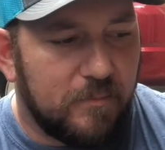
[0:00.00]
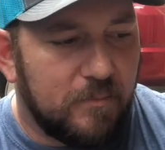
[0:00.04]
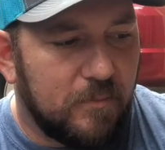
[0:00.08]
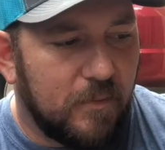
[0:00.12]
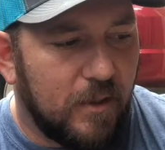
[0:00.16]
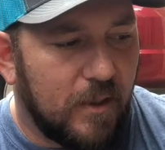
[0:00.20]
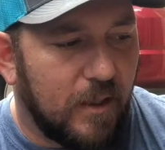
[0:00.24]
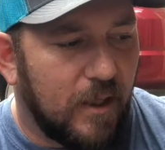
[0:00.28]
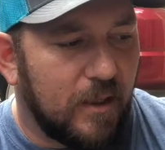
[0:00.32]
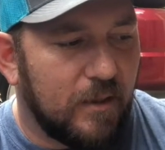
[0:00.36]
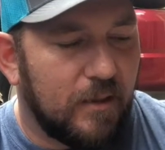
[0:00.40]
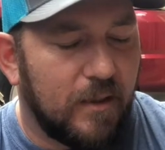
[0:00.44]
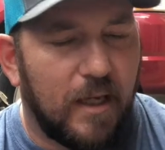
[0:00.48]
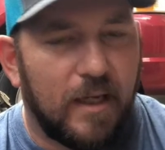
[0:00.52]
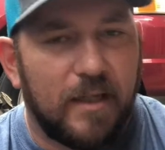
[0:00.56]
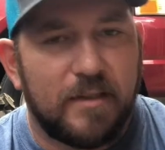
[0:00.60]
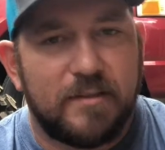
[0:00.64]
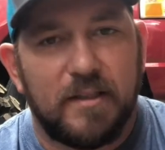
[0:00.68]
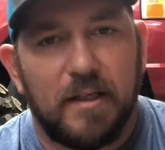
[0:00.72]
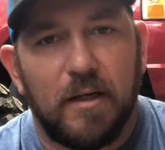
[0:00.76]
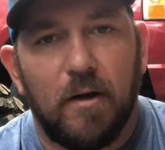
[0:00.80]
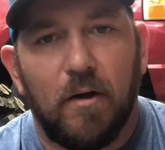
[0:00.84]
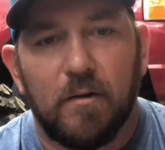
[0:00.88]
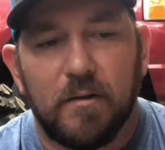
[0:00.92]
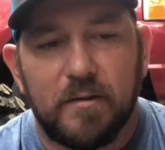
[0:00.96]
And I say
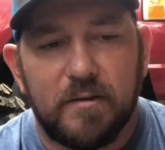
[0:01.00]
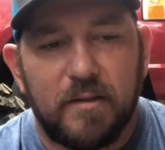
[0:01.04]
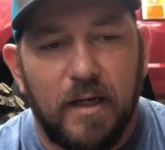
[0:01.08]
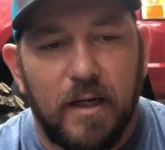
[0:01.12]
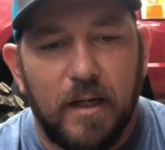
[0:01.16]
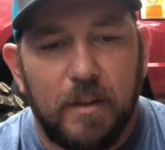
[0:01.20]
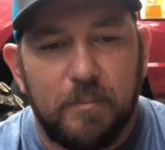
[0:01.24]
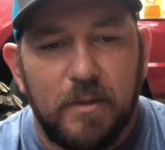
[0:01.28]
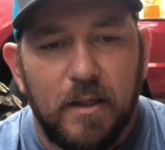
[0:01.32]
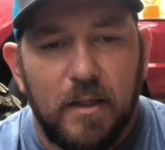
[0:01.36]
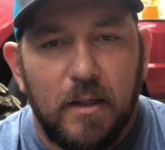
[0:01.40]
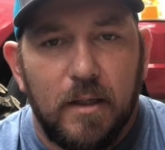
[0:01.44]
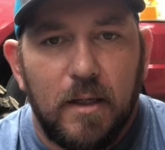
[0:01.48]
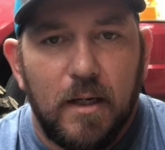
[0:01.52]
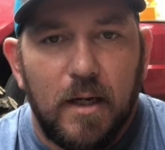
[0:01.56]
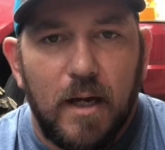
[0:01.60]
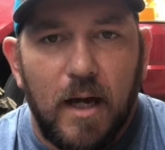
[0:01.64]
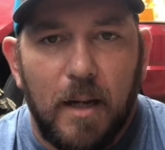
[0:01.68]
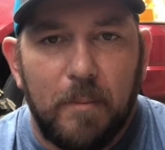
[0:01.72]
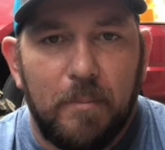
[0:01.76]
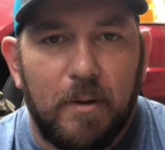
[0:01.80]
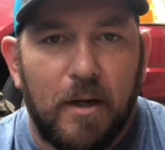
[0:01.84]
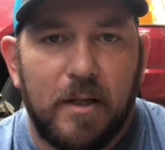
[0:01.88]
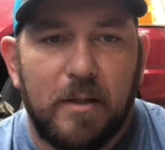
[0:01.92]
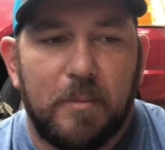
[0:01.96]
all the time, I
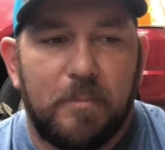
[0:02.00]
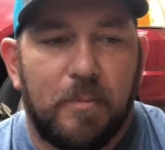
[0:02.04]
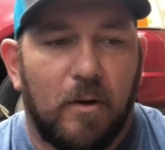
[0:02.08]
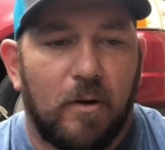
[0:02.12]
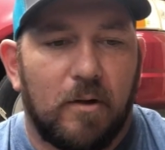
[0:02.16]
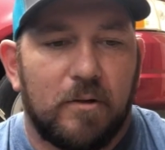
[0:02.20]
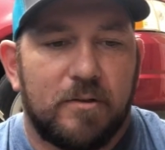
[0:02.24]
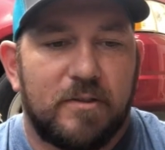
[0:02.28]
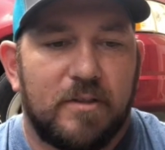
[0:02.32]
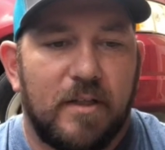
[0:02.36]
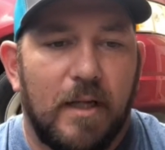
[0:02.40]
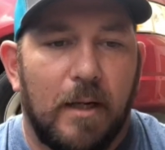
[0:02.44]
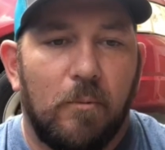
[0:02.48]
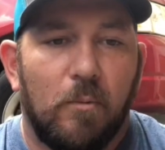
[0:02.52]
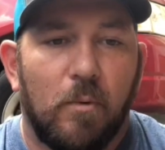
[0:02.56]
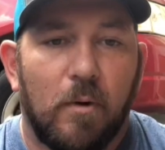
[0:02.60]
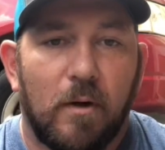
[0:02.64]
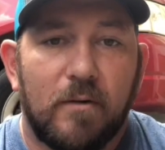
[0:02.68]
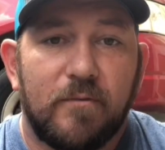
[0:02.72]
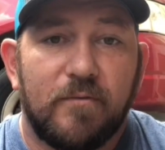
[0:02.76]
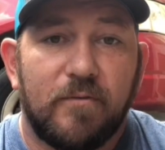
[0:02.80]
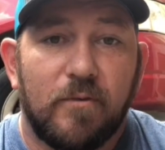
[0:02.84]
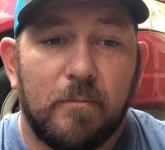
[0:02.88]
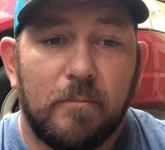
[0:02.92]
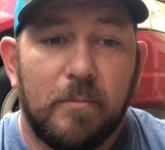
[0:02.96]
buy the parts that work
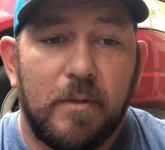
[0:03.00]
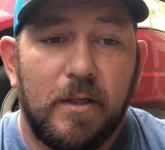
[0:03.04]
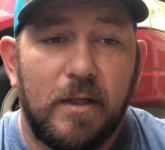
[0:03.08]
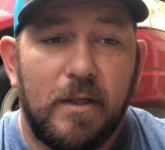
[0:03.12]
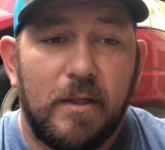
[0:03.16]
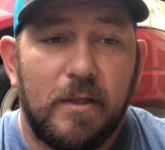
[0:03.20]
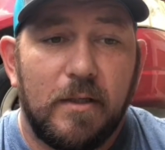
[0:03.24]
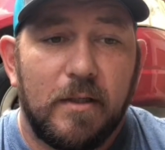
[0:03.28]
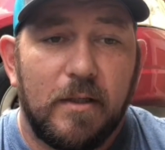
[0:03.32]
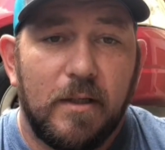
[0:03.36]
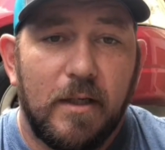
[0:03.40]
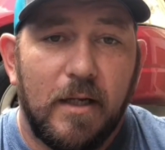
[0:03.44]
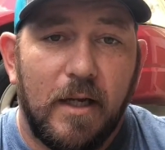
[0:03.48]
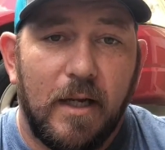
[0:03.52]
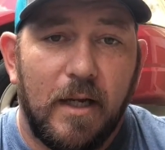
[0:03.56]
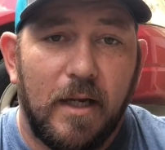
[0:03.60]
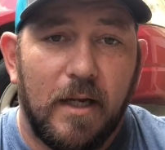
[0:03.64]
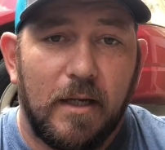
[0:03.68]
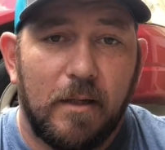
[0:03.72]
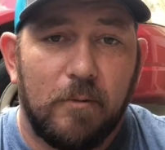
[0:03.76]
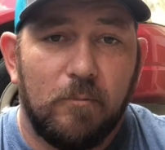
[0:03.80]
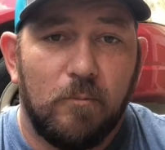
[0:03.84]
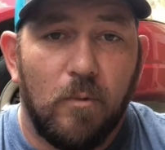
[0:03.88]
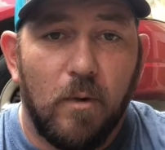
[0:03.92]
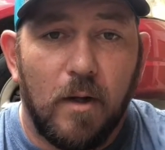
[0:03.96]
for me
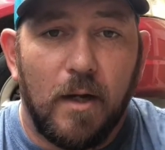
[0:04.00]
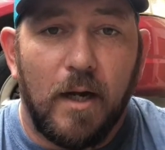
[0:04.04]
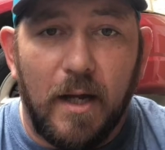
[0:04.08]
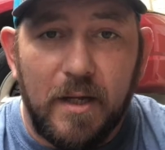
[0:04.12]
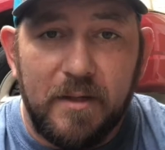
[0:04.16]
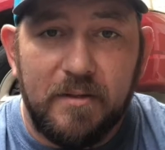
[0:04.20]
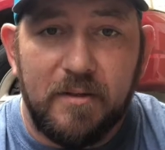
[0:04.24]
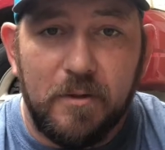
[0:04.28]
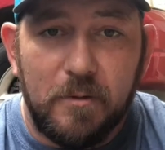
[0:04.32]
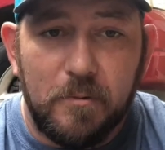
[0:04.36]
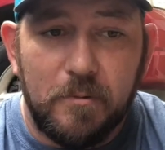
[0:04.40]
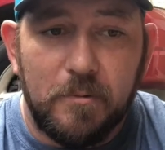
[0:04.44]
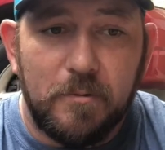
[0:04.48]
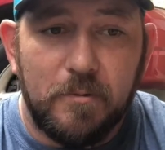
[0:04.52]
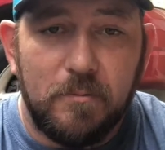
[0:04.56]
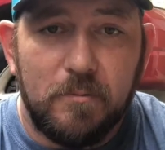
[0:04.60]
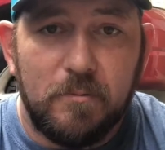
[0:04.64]
and what I do